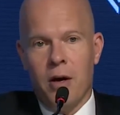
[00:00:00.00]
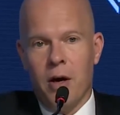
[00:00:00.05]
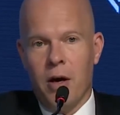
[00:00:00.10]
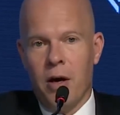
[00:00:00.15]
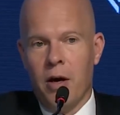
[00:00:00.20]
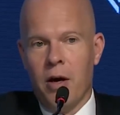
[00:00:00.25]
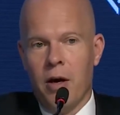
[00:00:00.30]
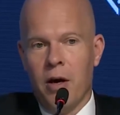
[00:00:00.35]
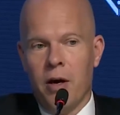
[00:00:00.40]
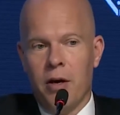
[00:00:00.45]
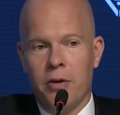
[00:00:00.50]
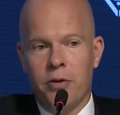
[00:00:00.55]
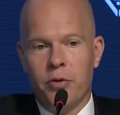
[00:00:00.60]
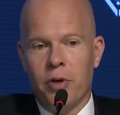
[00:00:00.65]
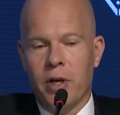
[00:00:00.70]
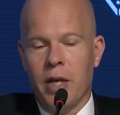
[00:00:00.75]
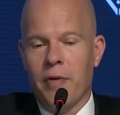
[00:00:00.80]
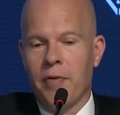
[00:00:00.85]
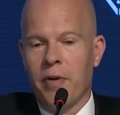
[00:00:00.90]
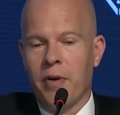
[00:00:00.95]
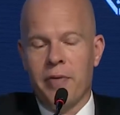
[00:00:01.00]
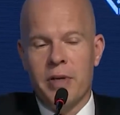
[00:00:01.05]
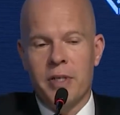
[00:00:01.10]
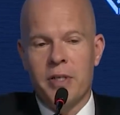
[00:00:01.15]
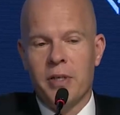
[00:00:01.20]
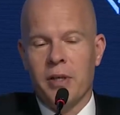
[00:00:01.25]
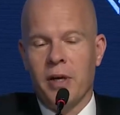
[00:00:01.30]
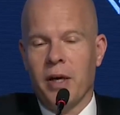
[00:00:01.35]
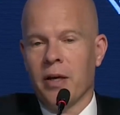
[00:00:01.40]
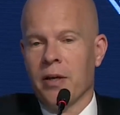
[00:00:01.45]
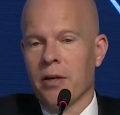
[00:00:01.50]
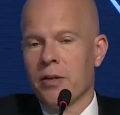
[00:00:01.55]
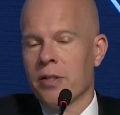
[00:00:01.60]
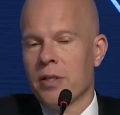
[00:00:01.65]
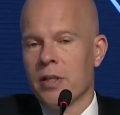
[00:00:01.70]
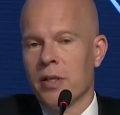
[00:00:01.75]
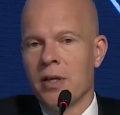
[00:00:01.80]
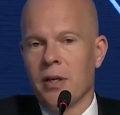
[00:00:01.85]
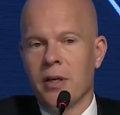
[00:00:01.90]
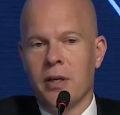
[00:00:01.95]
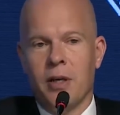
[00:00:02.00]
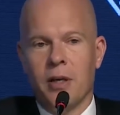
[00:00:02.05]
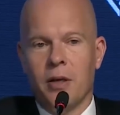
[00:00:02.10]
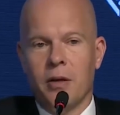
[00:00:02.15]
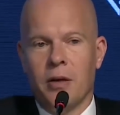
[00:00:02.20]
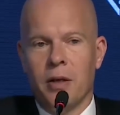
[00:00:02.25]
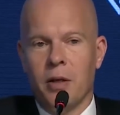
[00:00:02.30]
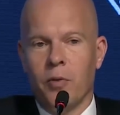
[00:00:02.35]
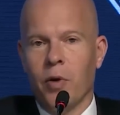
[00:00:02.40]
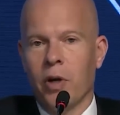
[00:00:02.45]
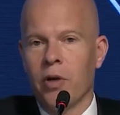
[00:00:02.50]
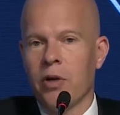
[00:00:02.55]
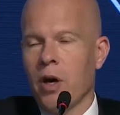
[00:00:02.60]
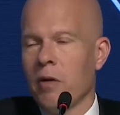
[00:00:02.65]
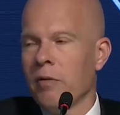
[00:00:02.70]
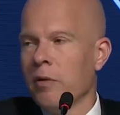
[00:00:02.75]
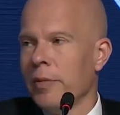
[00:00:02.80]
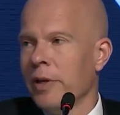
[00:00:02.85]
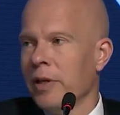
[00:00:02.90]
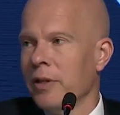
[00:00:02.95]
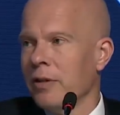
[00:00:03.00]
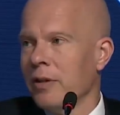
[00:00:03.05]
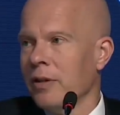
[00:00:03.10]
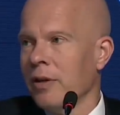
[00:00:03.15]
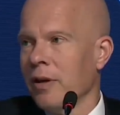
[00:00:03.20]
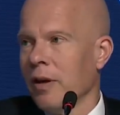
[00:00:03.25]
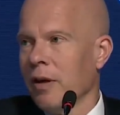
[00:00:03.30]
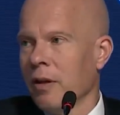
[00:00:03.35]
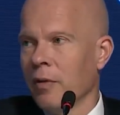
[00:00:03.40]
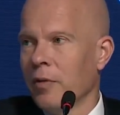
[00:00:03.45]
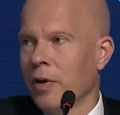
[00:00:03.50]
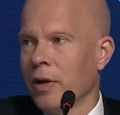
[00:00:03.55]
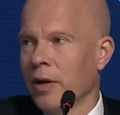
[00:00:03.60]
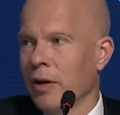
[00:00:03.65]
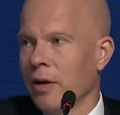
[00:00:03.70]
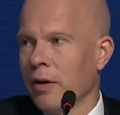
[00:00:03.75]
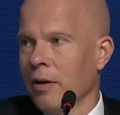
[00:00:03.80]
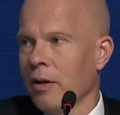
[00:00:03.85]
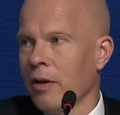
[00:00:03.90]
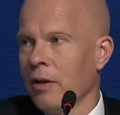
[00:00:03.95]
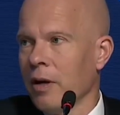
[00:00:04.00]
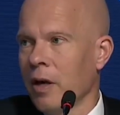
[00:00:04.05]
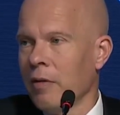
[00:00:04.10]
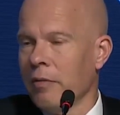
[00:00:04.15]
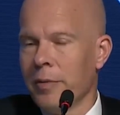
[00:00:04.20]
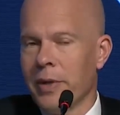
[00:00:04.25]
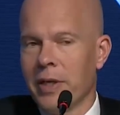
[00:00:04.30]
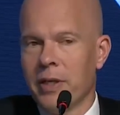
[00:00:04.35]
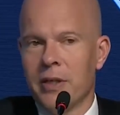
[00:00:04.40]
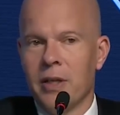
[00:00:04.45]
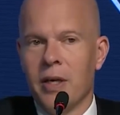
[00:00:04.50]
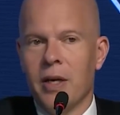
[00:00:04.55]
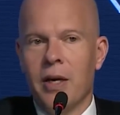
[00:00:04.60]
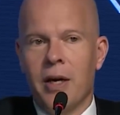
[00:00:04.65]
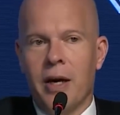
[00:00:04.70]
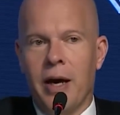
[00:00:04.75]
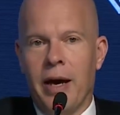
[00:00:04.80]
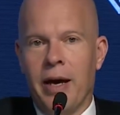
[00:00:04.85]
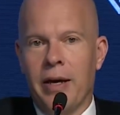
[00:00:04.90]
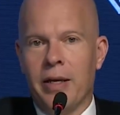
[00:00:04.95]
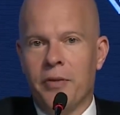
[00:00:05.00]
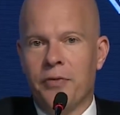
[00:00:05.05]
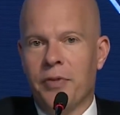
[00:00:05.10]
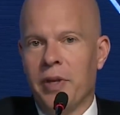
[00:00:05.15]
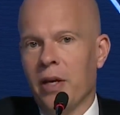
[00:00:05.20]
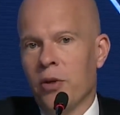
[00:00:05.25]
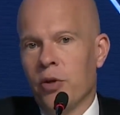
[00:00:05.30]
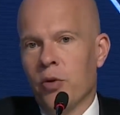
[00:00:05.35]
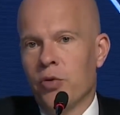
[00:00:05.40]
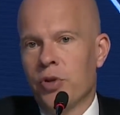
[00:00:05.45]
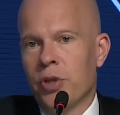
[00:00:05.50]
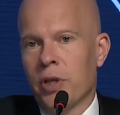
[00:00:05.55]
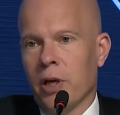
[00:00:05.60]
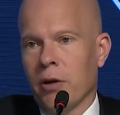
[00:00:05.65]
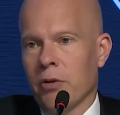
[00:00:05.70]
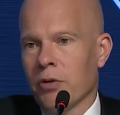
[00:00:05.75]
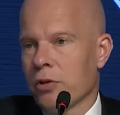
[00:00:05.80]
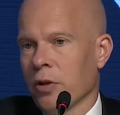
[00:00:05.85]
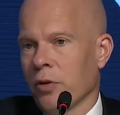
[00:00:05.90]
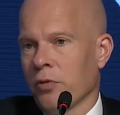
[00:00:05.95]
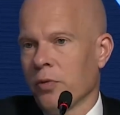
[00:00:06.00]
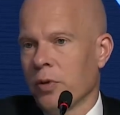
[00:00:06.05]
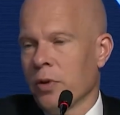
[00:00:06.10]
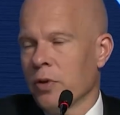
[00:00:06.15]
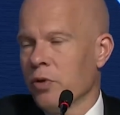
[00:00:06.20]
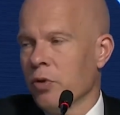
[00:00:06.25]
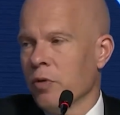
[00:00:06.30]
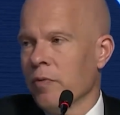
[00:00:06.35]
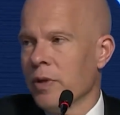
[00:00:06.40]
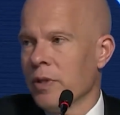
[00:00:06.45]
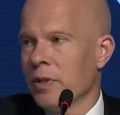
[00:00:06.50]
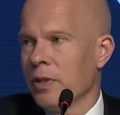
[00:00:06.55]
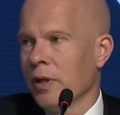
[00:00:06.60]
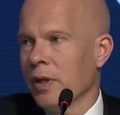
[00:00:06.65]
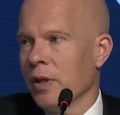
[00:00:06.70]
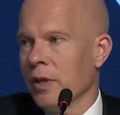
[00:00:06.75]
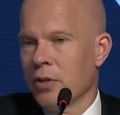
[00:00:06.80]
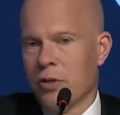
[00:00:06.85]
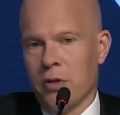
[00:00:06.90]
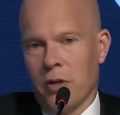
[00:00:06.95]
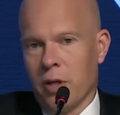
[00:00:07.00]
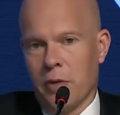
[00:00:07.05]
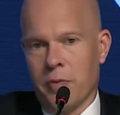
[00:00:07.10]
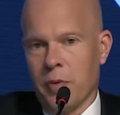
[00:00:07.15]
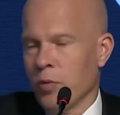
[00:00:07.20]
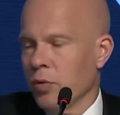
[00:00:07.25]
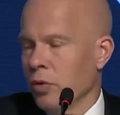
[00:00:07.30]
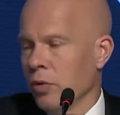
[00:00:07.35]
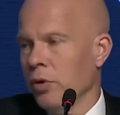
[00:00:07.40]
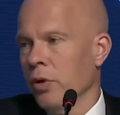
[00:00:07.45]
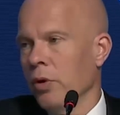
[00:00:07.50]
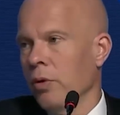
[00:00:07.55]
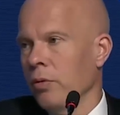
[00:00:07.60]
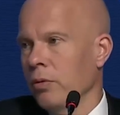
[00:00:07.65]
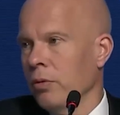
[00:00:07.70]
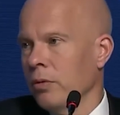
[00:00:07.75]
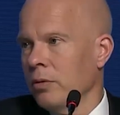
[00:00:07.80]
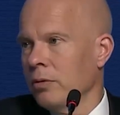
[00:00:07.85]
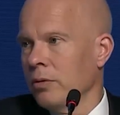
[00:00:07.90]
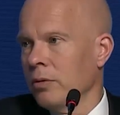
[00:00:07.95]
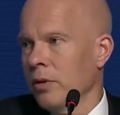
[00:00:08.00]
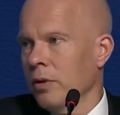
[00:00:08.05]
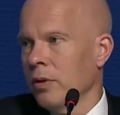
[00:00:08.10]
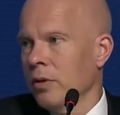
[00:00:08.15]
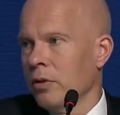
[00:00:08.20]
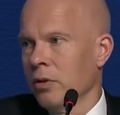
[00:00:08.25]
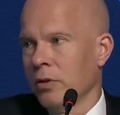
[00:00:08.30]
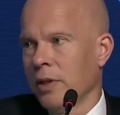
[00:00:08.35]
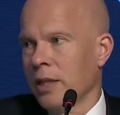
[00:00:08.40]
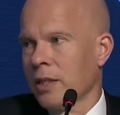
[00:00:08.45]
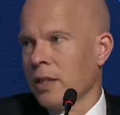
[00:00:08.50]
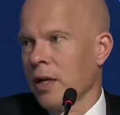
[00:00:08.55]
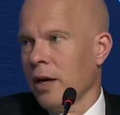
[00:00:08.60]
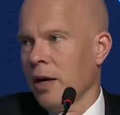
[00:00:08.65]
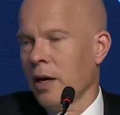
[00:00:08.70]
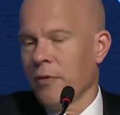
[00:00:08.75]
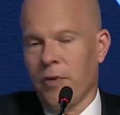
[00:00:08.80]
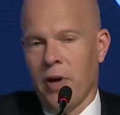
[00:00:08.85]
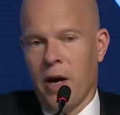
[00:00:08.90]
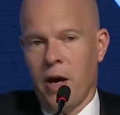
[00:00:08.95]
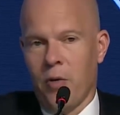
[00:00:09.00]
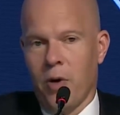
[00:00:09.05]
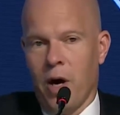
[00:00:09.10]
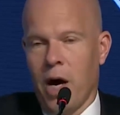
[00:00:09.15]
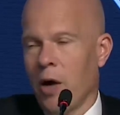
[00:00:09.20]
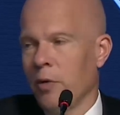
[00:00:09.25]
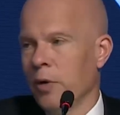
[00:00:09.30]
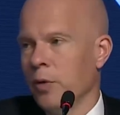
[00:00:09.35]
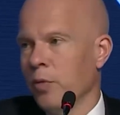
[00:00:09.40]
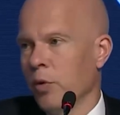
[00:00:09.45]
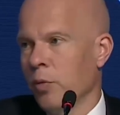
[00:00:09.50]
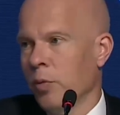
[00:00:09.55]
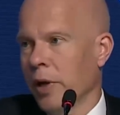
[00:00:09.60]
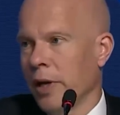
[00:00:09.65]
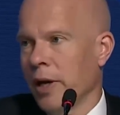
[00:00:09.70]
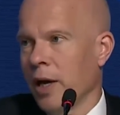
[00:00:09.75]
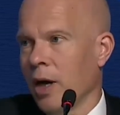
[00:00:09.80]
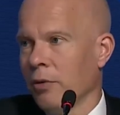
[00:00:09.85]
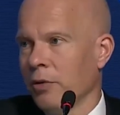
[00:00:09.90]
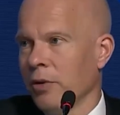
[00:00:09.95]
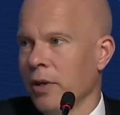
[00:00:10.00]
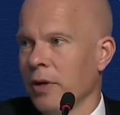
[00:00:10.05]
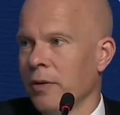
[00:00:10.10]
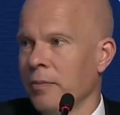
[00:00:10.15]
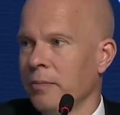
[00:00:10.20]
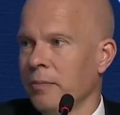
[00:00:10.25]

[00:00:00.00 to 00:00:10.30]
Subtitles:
an investigator sitting in one government and another one in another government, and if they're using our software to investigate each other, we wouldn't know. So that's kind of how it would play out there.